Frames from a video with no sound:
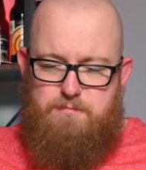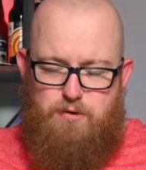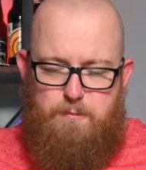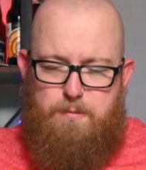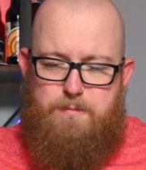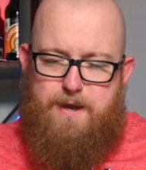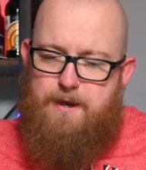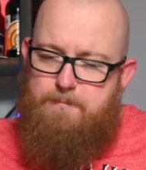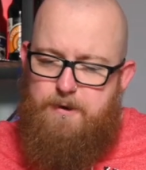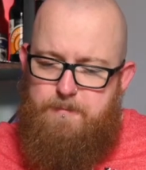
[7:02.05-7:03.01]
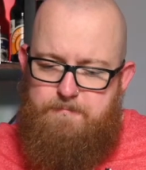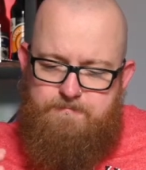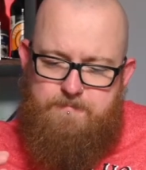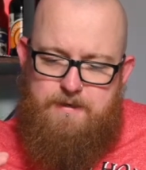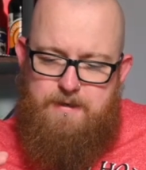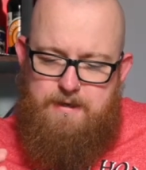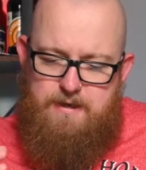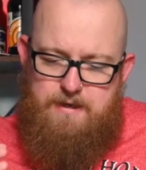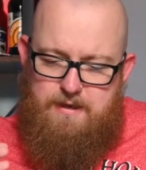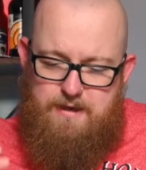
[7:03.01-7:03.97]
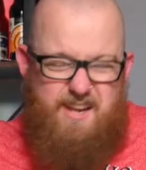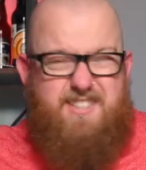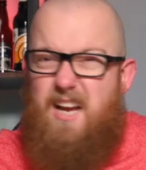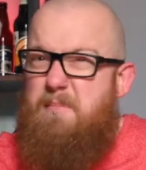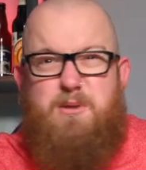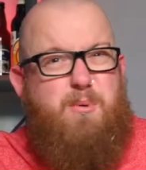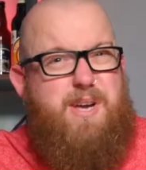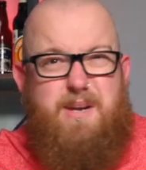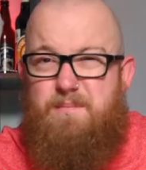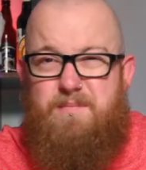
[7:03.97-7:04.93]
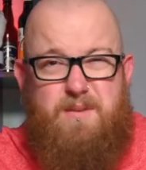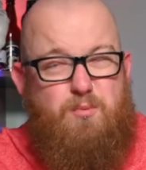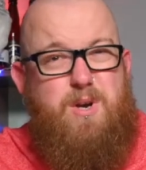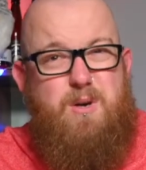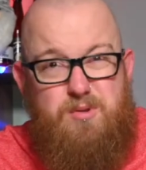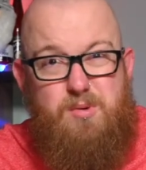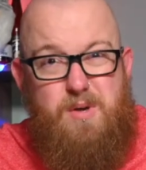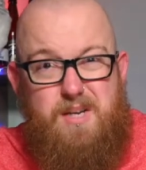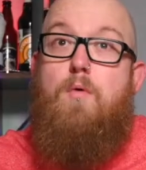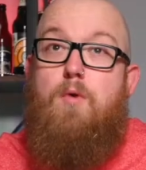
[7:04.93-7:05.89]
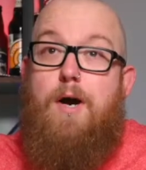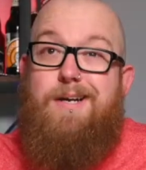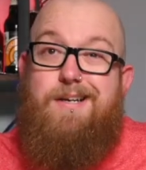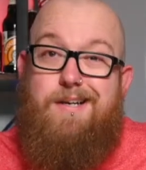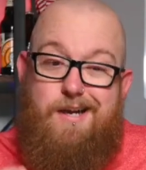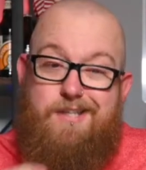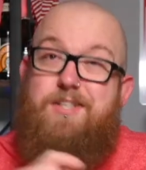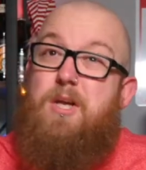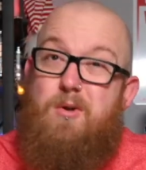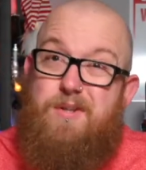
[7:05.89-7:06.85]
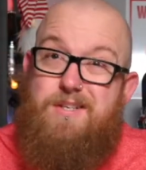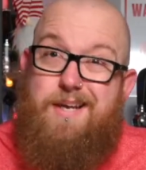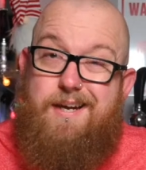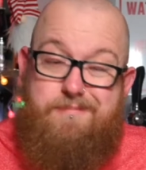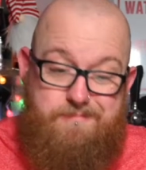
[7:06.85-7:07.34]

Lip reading: proper beer, but it's damn sweet. Real sweet. Right, let's take a look at this can.